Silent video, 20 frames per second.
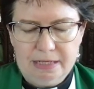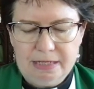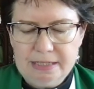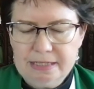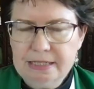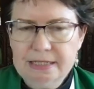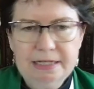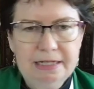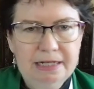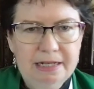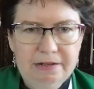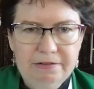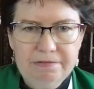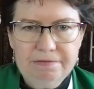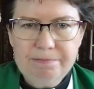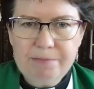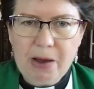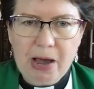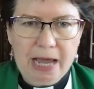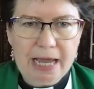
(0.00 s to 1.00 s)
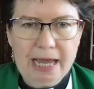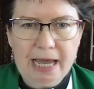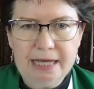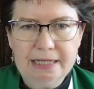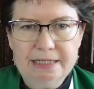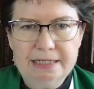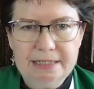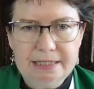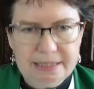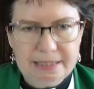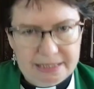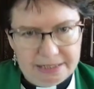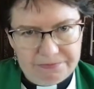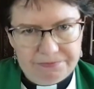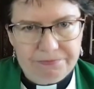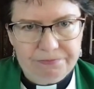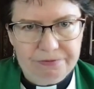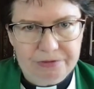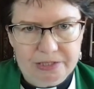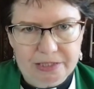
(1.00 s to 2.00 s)
to live by a
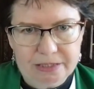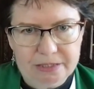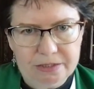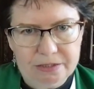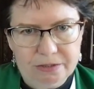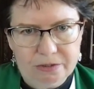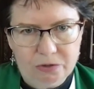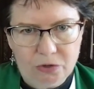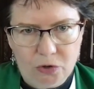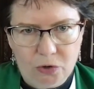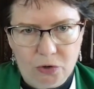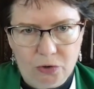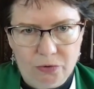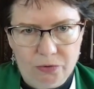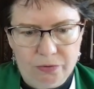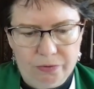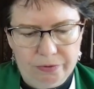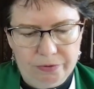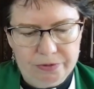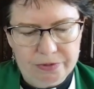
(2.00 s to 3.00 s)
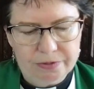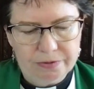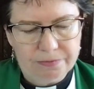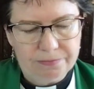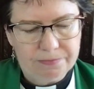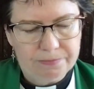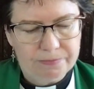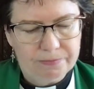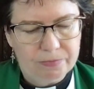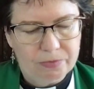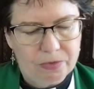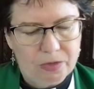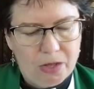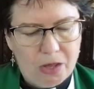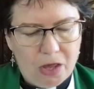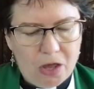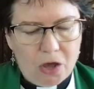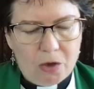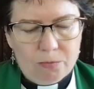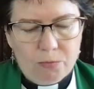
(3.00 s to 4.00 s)
different code.
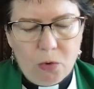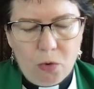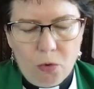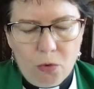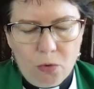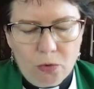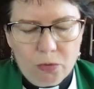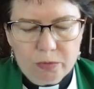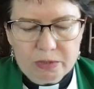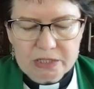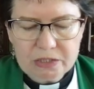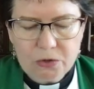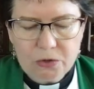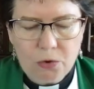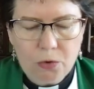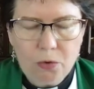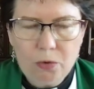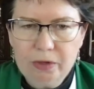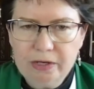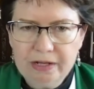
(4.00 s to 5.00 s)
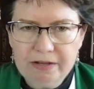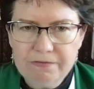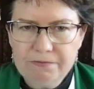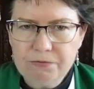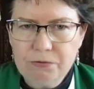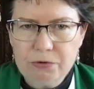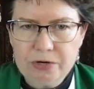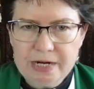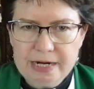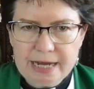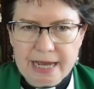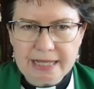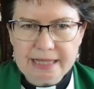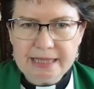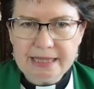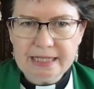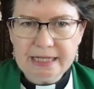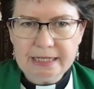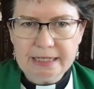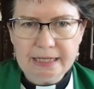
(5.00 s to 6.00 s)
Paul was calling for
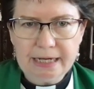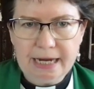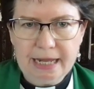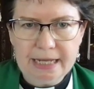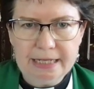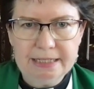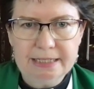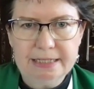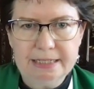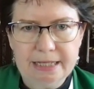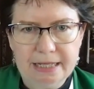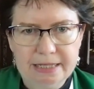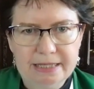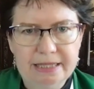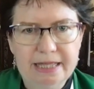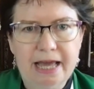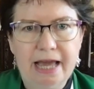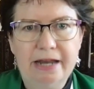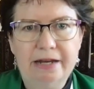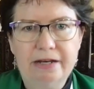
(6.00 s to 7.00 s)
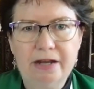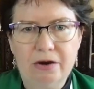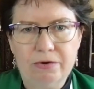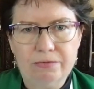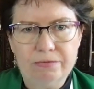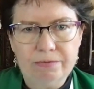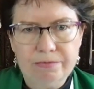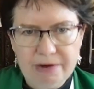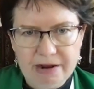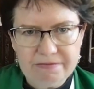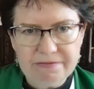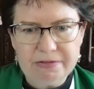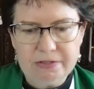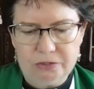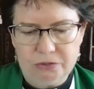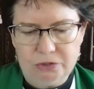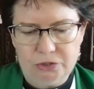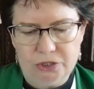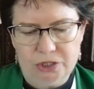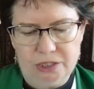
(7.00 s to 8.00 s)
nothing less than
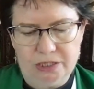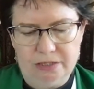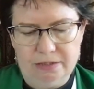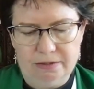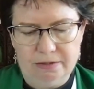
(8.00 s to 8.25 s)
revolution,